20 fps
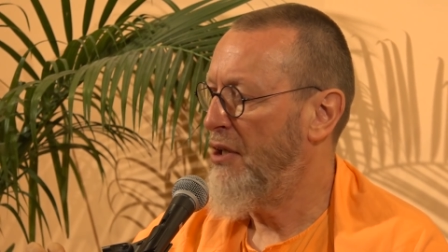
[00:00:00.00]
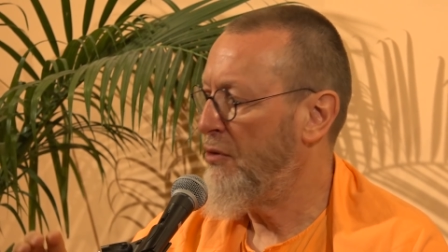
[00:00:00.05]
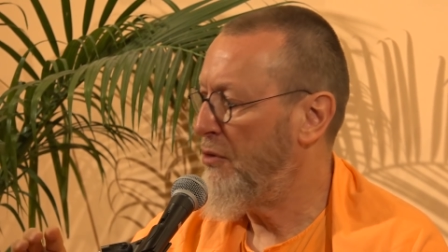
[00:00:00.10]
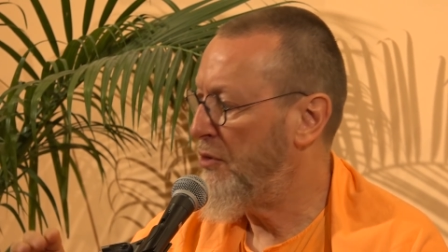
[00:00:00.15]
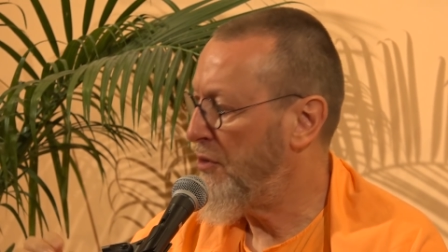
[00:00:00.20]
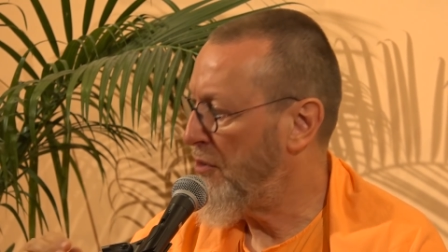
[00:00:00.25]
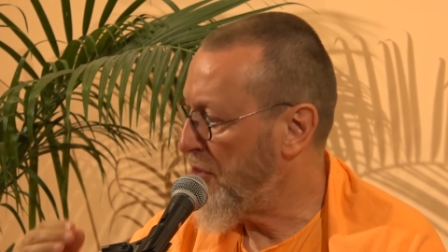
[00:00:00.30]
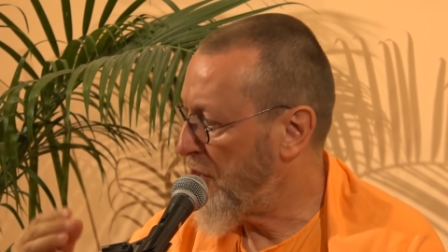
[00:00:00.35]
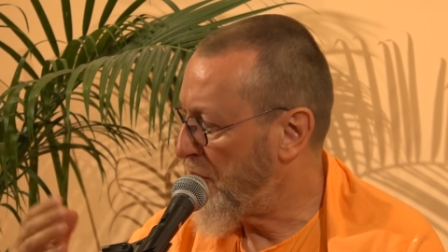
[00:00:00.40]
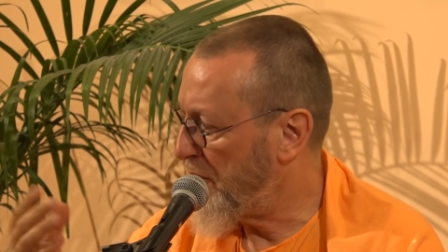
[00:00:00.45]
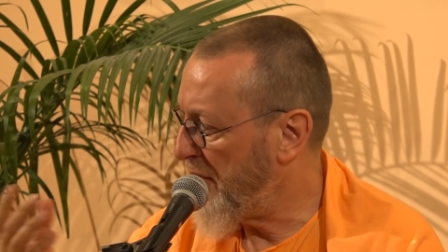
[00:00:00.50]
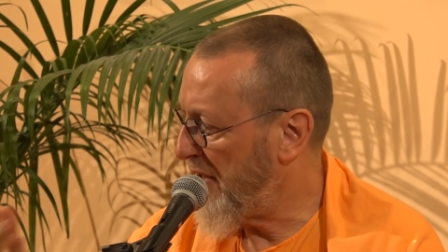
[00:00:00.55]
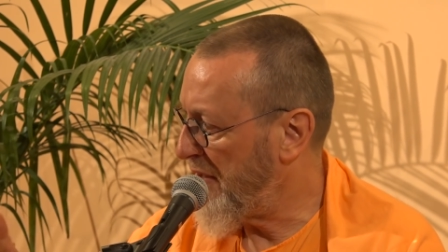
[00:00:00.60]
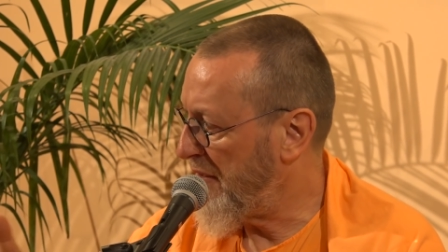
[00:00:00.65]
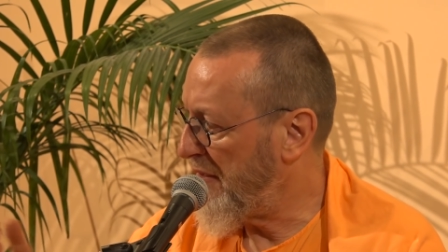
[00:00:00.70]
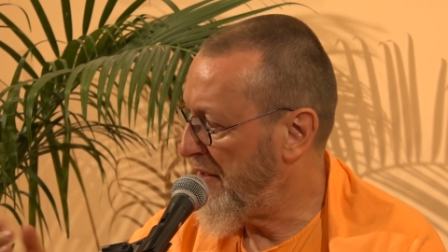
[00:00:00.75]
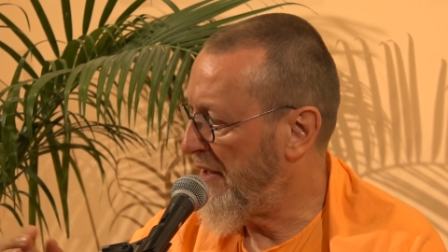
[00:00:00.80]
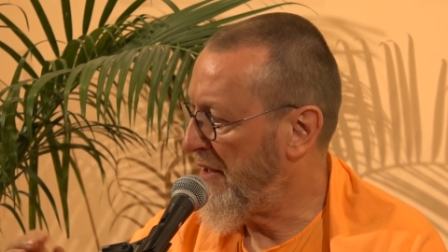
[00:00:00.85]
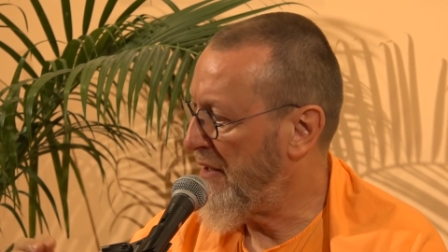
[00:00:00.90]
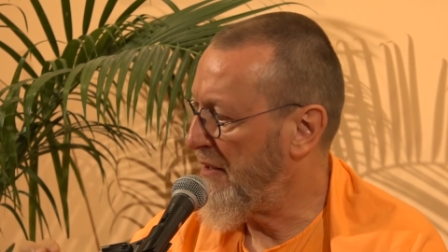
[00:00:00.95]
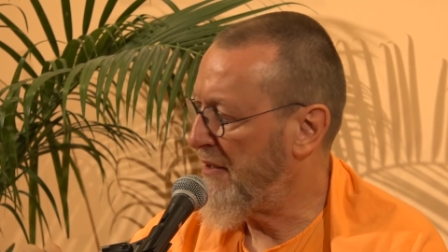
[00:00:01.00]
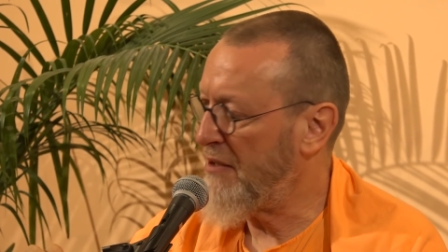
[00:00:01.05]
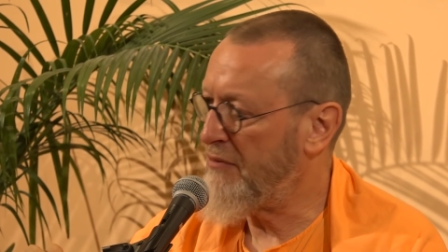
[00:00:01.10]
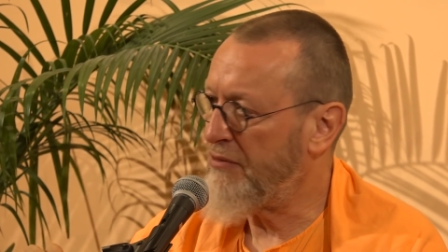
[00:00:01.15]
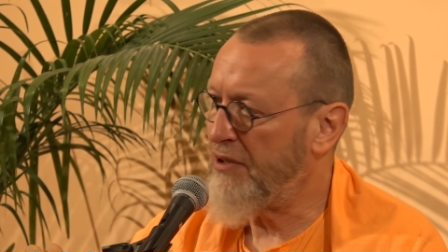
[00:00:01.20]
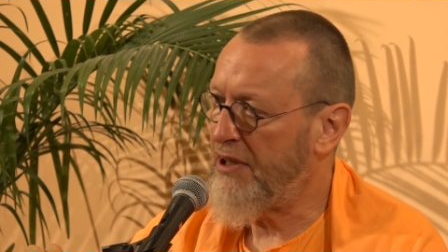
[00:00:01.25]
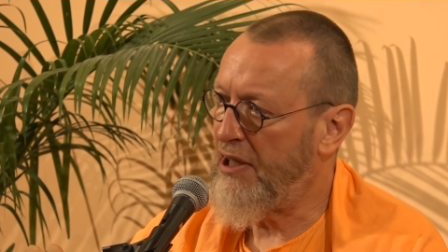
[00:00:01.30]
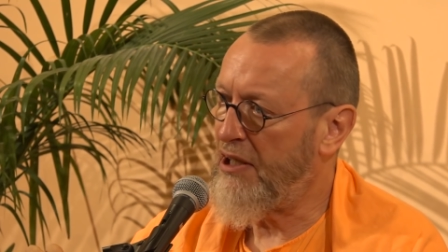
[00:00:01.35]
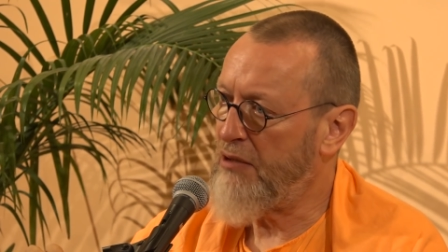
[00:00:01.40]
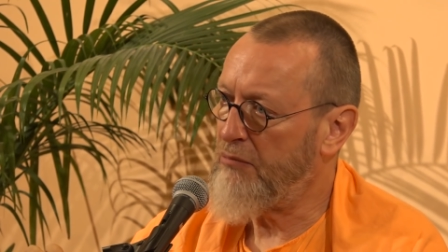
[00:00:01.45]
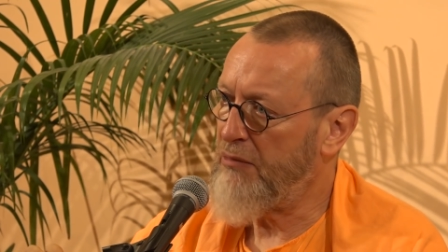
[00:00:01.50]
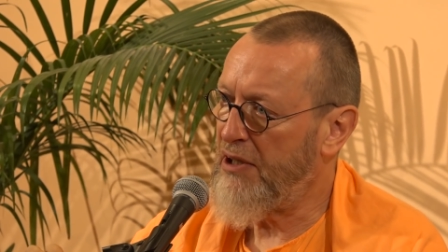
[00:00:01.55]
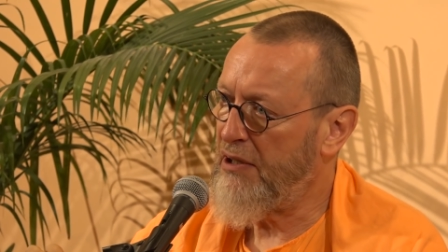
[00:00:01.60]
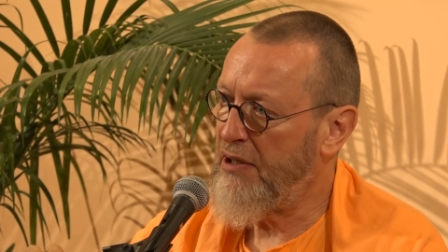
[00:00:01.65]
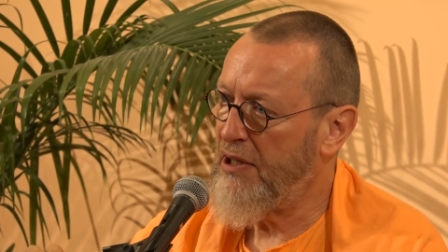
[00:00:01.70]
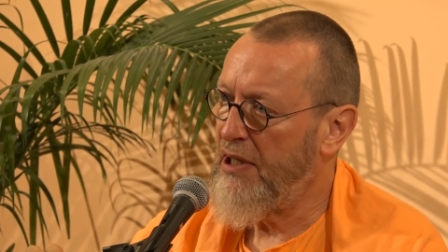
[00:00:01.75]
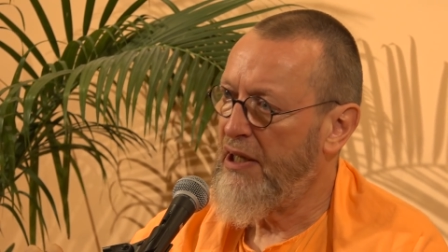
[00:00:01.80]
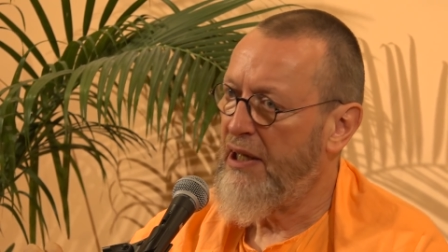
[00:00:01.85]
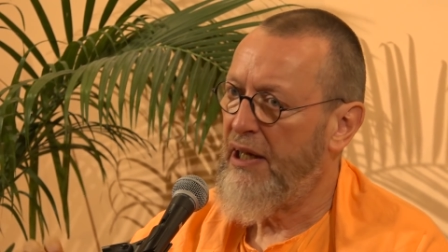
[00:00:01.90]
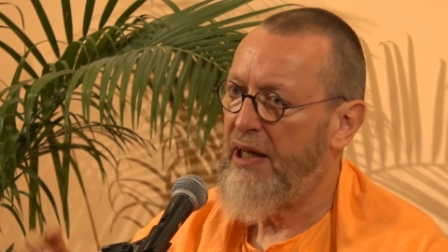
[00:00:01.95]
You don't create negative
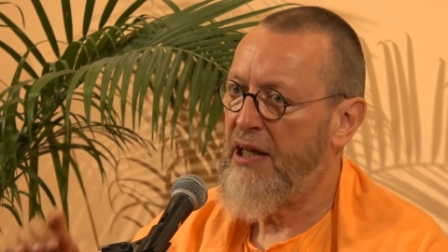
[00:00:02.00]
karma.